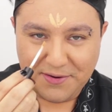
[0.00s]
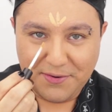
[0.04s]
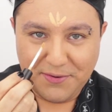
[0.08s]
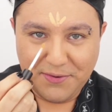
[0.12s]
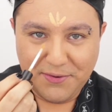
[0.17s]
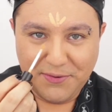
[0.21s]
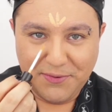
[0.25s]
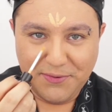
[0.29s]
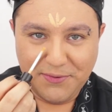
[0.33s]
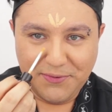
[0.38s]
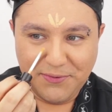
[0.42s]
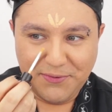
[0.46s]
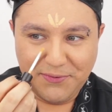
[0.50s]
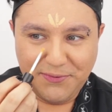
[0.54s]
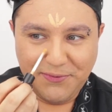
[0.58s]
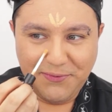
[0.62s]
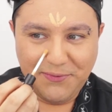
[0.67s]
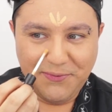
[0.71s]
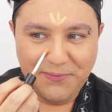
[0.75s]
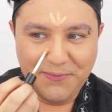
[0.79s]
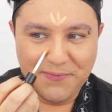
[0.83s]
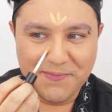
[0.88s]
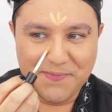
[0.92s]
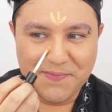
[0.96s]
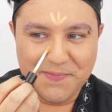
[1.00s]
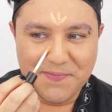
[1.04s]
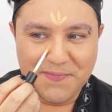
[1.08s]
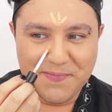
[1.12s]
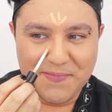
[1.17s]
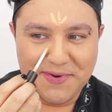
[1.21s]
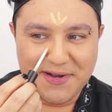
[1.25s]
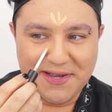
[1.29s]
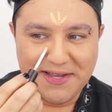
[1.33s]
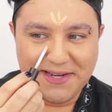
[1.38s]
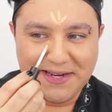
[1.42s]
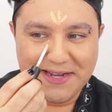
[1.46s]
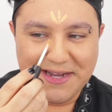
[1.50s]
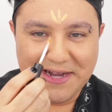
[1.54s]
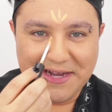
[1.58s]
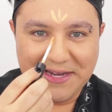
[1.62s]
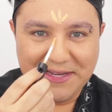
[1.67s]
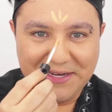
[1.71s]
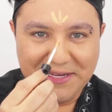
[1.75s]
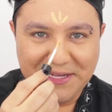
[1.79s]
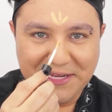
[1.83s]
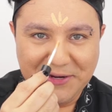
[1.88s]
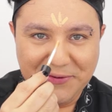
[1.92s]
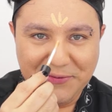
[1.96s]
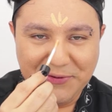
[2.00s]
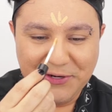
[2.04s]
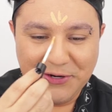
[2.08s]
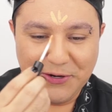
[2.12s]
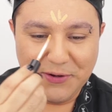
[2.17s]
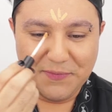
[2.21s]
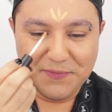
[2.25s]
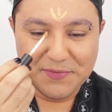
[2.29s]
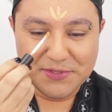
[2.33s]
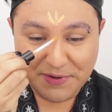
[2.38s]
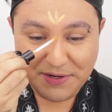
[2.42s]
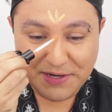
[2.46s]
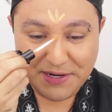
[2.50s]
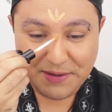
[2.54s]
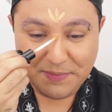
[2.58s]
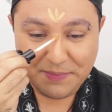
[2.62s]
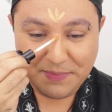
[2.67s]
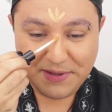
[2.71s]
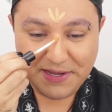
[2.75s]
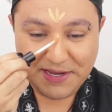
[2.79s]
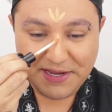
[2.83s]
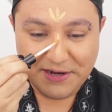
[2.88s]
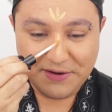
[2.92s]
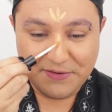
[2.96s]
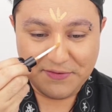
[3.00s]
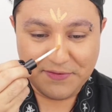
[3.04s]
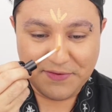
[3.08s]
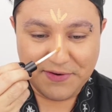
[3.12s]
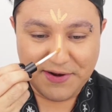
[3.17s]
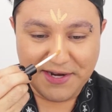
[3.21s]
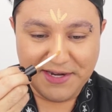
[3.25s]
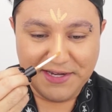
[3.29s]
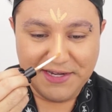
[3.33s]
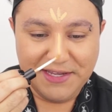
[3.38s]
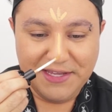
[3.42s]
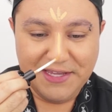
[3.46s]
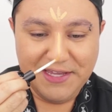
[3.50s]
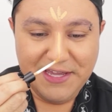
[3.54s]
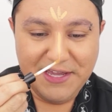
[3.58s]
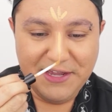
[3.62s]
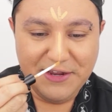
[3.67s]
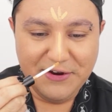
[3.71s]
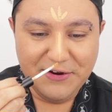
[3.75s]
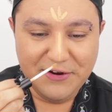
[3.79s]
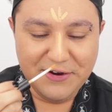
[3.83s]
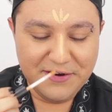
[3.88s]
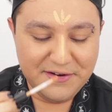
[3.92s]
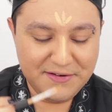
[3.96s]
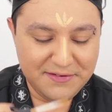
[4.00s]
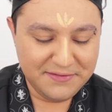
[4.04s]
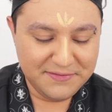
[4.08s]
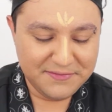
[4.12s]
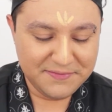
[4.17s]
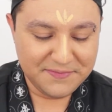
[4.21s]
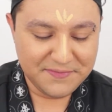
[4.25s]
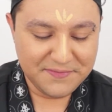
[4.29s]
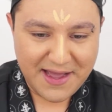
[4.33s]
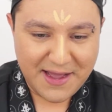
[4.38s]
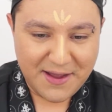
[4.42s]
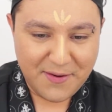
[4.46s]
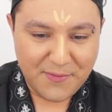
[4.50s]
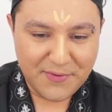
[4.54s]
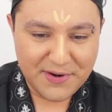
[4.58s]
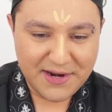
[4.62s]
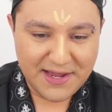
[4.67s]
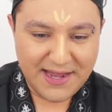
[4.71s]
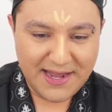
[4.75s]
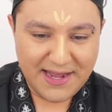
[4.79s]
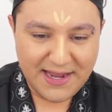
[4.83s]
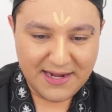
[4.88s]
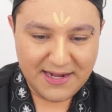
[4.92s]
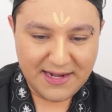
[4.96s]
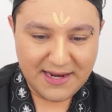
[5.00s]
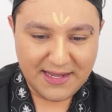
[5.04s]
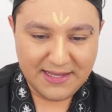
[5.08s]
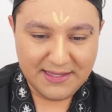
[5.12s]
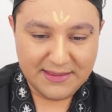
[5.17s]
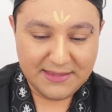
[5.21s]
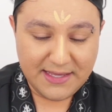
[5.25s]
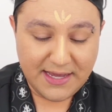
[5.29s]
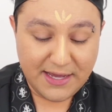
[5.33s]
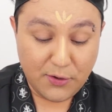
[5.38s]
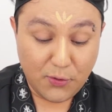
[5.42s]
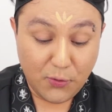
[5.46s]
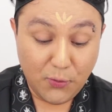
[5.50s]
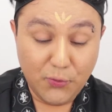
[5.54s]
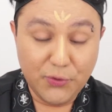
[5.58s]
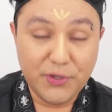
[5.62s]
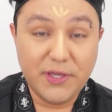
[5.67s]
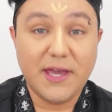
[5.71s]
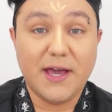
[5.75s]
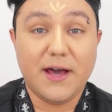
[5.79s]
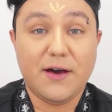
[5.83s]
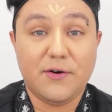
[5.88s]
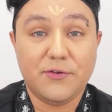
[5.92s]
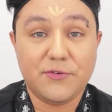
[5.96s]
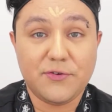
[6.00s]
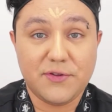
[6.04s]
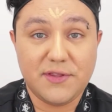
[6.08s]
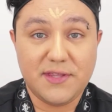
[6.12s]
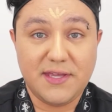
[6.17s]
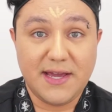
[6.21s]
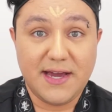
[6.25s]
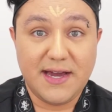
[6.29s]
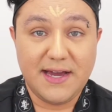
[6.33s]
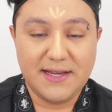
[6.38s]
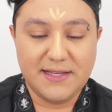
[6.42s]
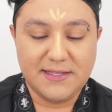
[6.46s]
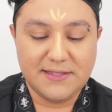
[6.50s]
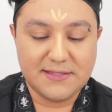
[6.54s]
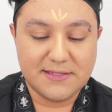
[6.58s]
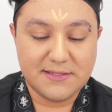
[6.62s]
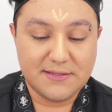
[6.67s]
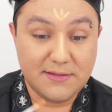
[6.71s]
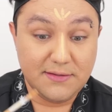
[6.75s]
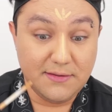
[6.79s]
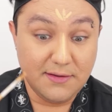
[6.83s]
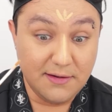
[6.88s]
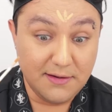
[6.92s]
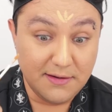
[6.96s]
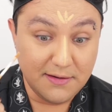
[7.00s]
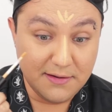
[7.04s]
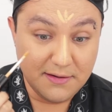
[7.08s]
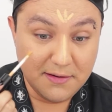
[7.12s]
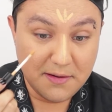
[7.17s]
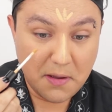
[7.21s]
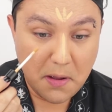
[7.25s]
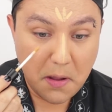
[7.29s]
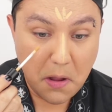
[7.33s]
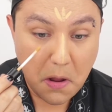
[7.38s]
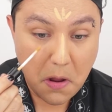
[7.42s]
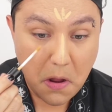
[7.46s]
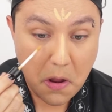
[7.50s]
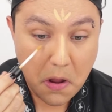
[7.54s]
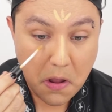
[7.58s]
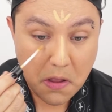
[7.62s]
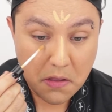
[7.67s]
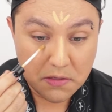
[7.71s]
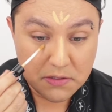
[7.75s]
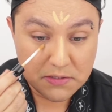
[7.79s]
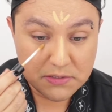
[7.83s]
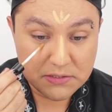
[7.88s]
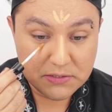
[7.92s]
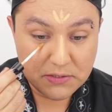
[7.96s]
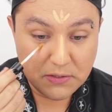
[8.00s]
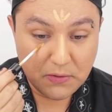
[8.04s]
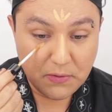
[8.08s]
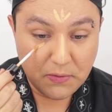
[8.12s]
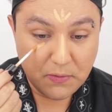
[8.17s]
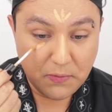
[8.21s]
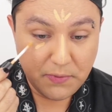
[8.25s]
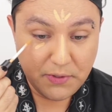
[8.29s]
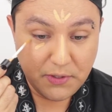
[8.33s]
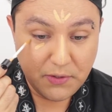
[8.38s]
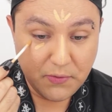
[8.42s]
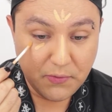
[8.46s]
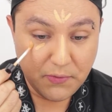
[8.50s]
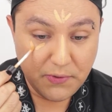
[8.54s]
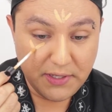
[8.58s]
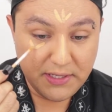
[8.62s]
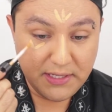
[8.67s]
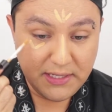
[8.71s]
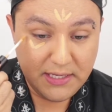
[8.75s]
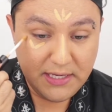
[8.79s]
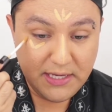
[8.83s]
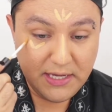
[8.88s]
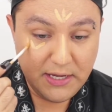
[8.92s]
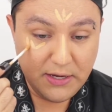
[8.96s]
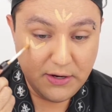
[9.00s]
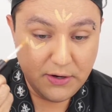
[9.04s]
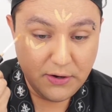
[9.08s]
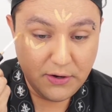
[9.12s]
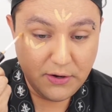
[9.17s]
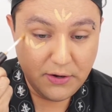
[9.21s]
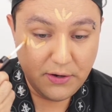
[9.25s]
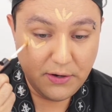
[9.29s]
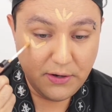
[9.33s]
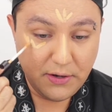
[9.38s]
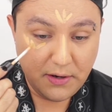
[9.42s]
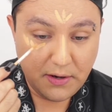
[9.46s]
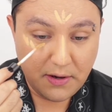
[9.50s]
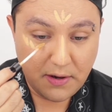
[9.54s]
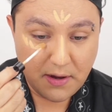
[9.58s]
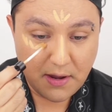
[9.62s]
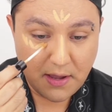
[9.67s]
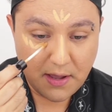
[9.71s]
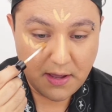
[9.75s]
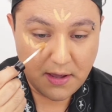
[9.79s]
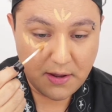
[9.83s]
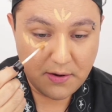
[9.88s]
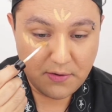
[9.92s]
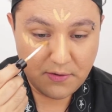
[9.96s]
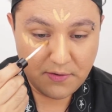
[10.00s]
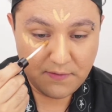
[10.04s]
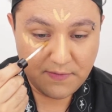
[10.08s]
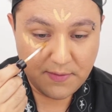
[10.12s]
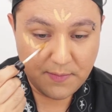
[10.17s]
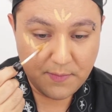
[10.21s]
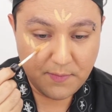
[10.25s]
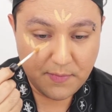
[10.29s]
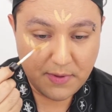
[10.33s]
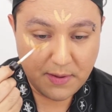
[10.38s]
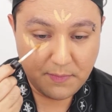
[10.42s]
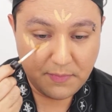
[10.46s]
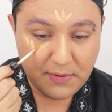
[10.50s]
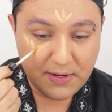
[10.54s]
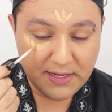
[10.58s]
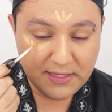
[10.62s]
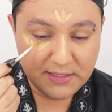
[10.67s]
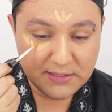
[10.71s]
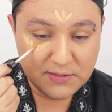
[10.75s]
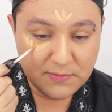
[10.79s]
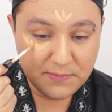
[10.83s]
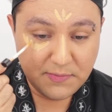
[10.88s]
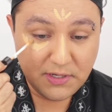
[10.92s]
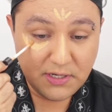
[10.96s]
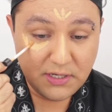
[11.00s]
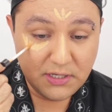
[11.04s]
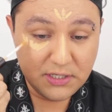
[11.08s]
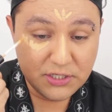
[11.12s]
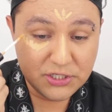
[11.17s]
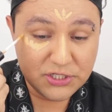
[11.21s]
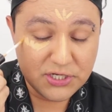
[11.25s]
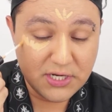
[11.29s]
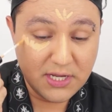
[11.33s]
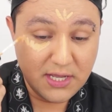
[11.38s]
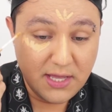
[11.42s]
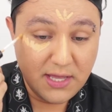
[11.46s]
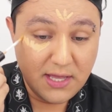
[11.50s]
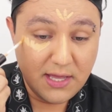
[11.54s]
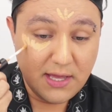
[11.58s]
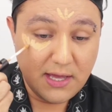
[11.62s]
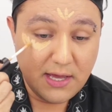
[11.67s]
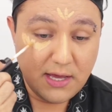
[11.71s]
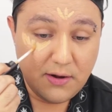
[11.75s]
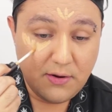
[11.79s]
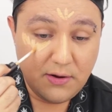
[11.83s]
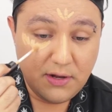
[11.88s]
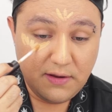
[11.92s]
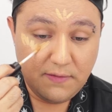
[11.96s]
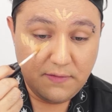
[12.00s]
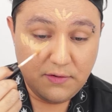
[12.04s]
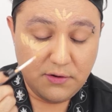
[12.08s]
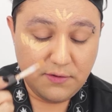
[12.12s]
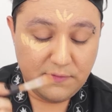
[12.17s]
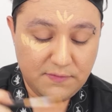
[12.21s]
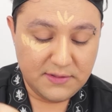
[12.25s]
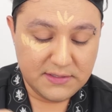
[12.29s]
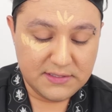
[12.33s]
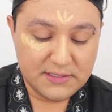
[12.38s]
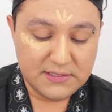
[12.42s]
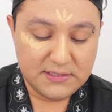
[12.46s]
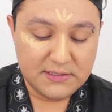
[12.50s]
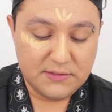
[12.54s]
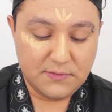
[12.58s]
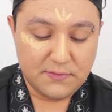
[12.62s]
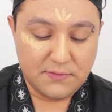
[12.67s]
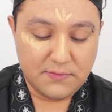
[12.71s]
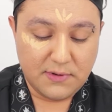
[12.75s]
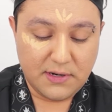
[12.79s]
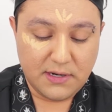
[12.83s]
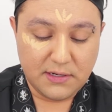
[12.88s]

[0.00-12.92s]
Oh my god, here we go. I'm gonna apply it right here. I want to highlight that. Oh yeah, under the eyes. So we go in here. I don't know if I'm applying too much. I don't even know if this is the